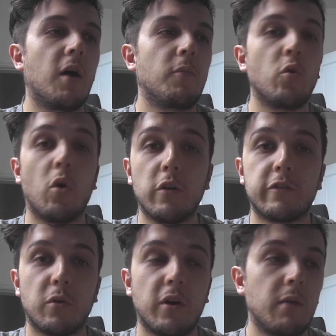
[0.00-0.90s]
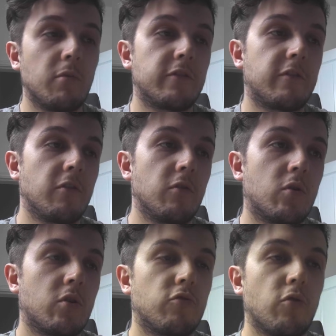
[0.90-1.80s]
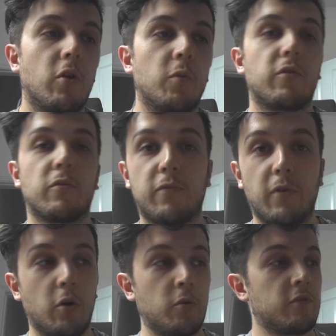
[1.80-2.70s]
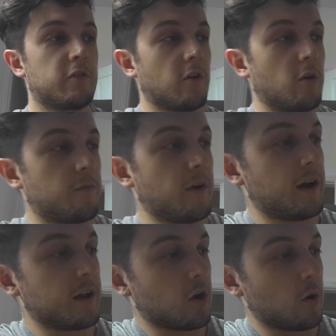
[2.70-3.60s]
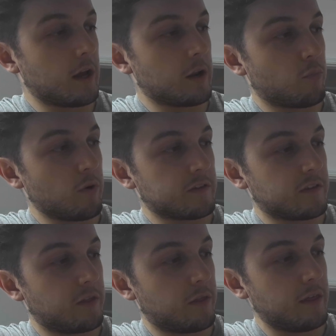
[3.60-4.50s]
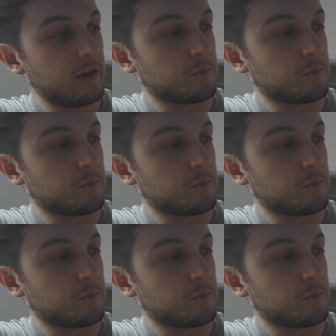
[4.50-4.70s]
You also are able to control it with your phone. So if I go ahead and press this